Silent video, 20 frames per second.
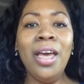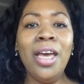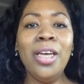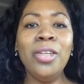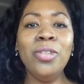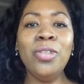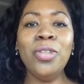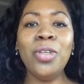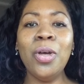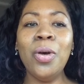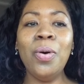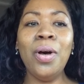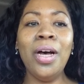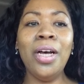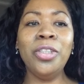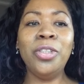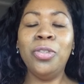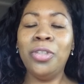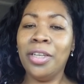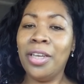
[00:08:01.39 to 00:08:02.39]
And
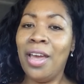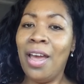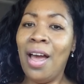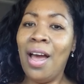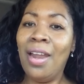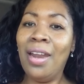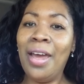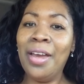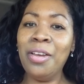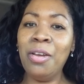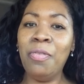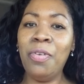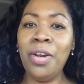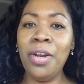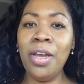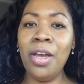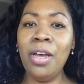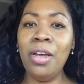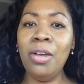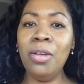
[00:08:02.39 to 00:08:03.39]
so she was like, yeah, I like your
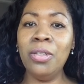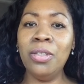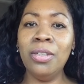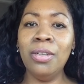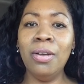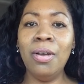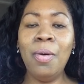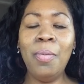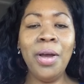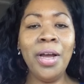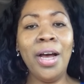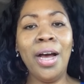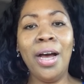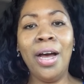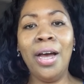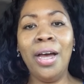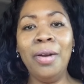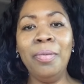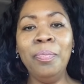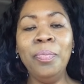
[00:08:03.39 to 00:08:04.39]
videos. Oh my
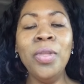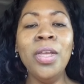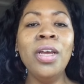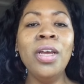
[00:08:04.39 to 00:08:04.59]
God.